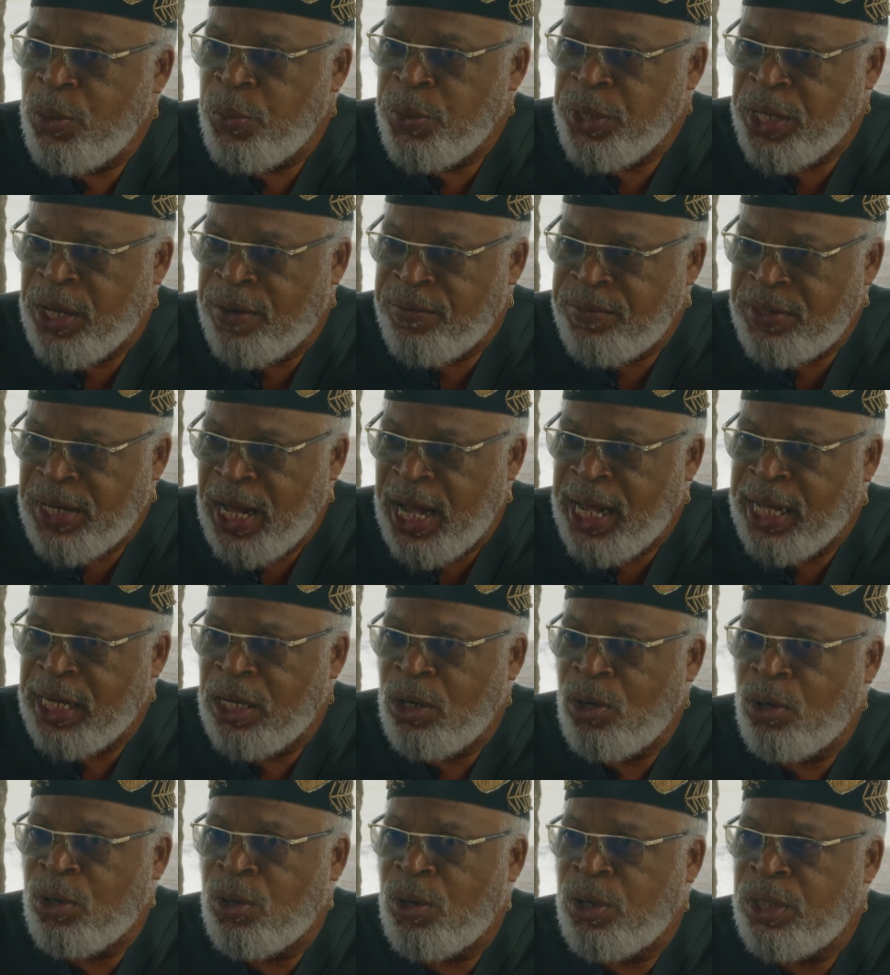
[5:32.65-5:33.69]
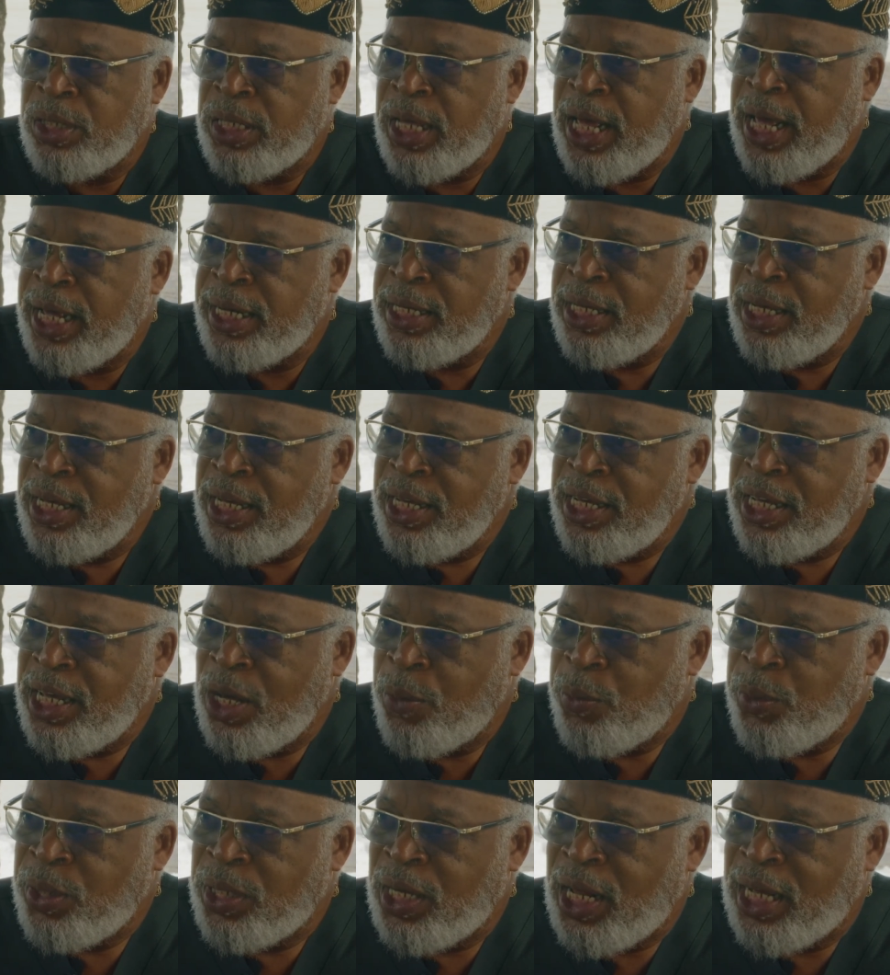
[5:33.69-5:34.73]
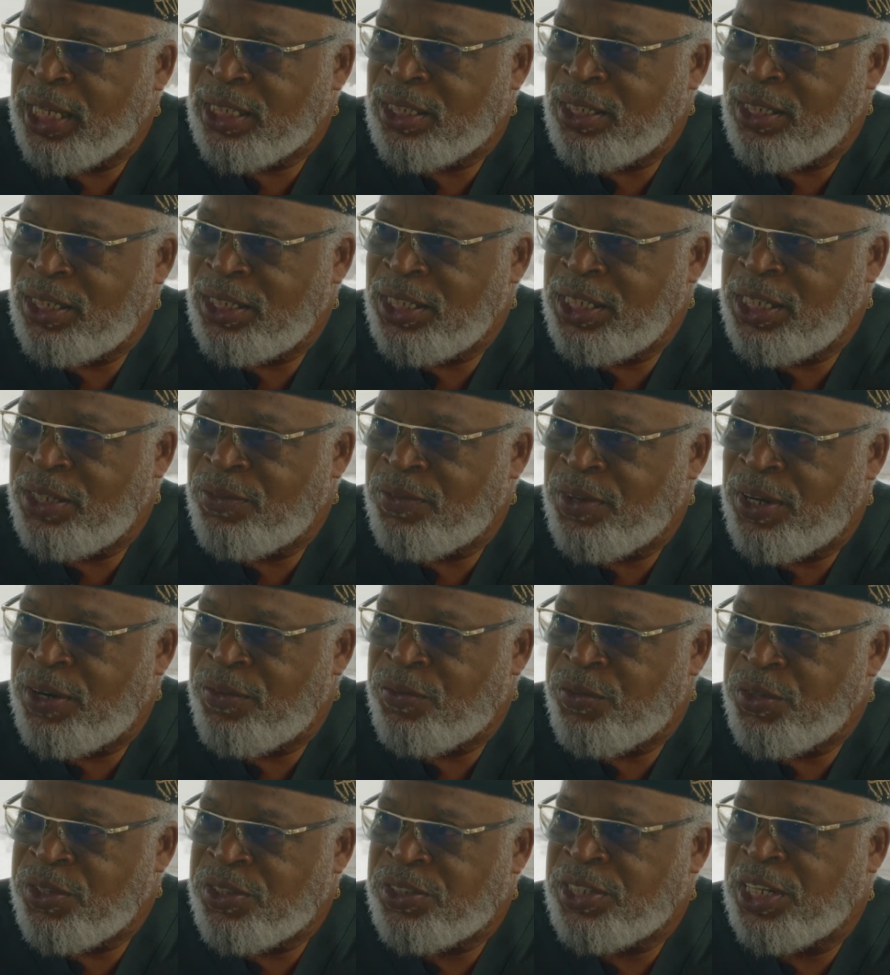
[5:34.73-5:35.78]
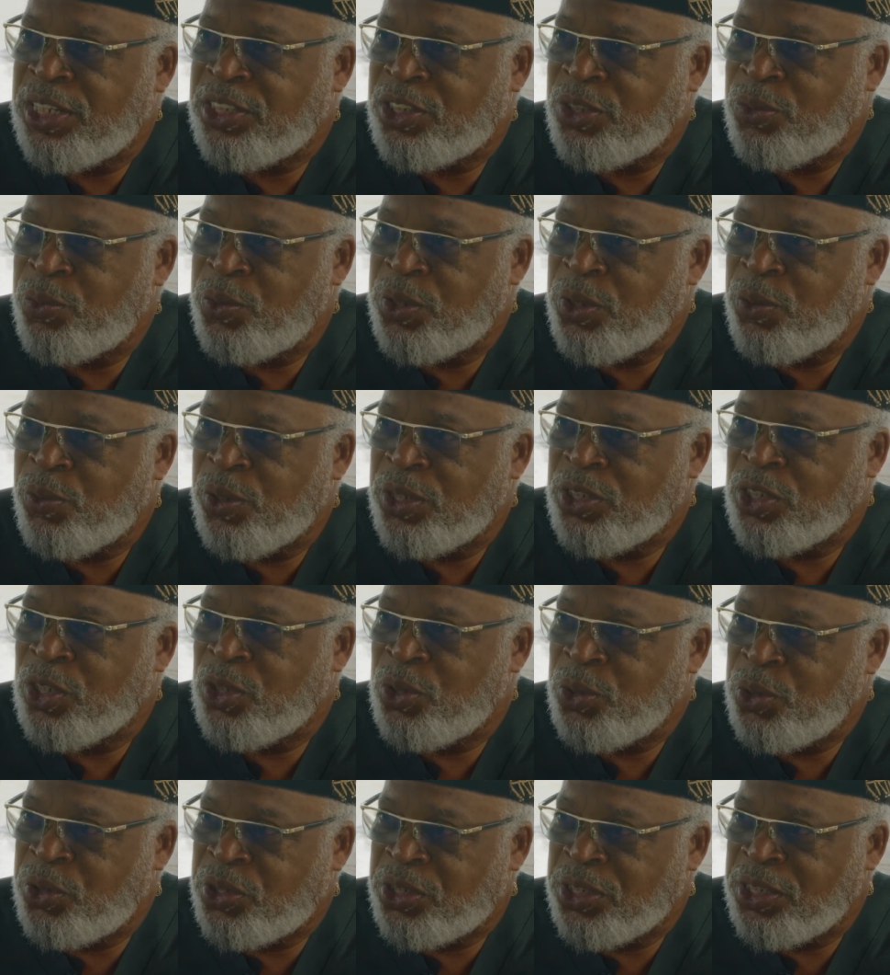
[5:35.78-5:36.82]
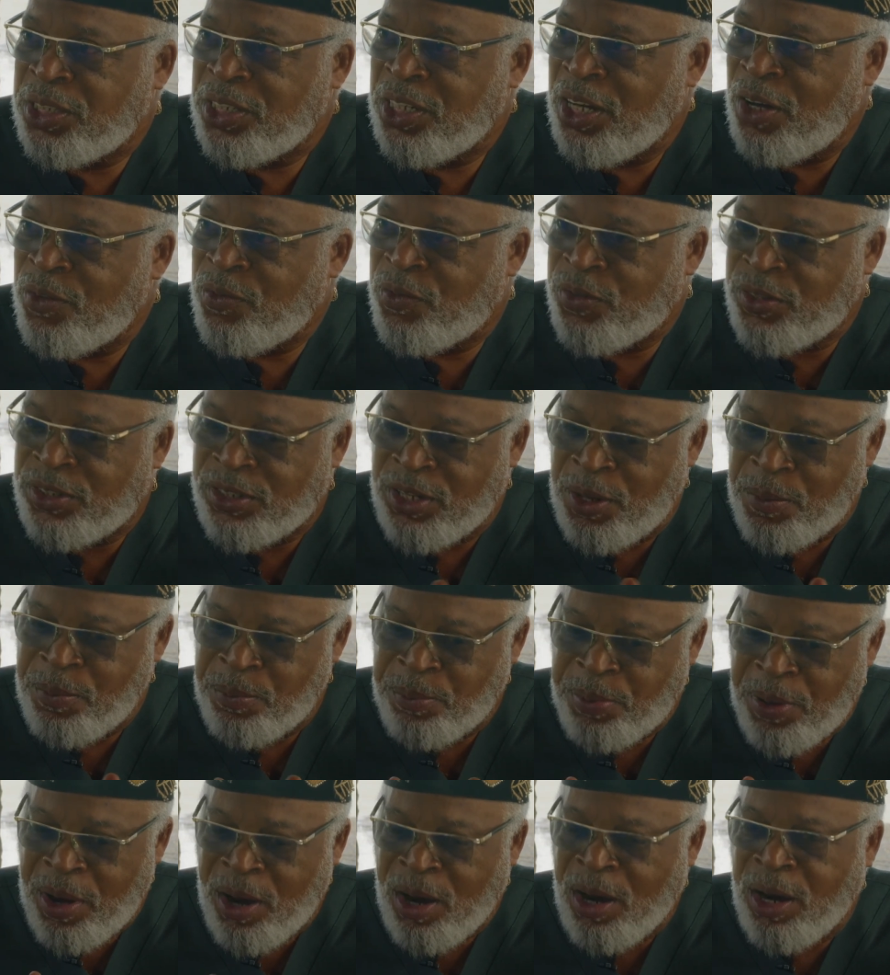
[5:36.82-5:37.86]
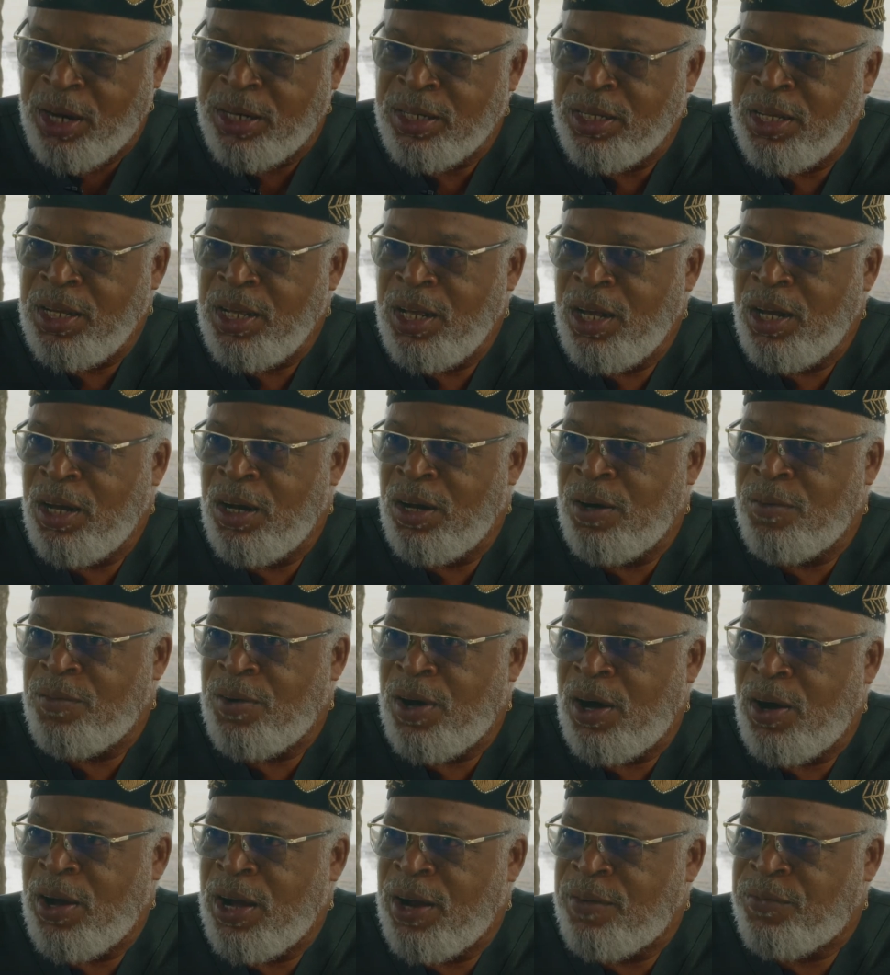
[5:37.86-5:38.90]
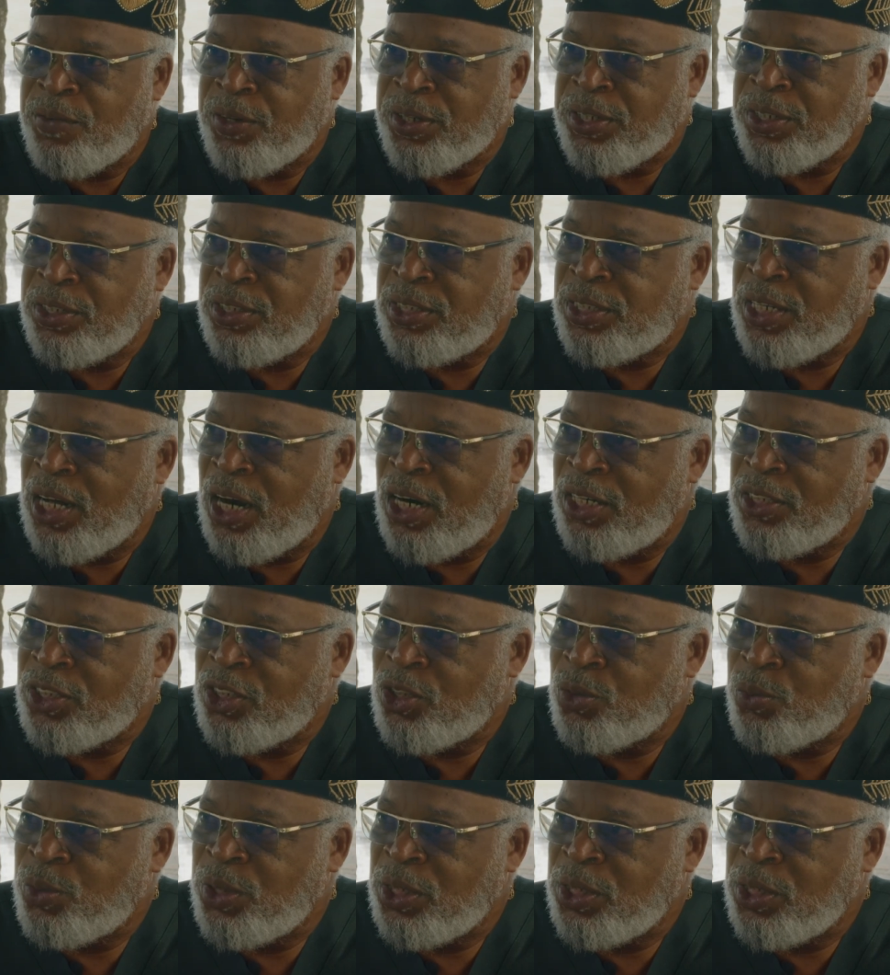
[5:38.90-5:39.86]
We have dialogue on that. And we like to leave every session with a resolution of some part of our African challenges.